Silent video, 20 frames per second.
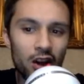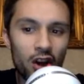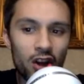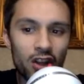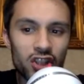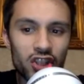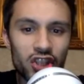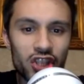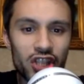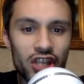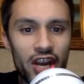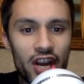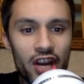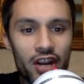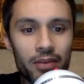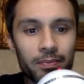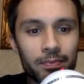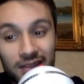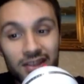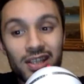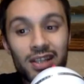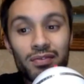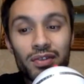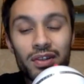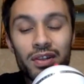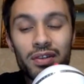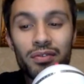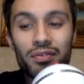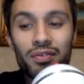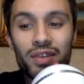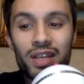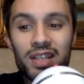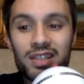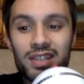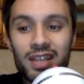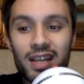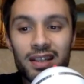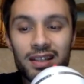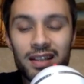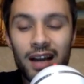in the last year, and even
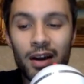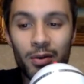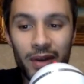Invitae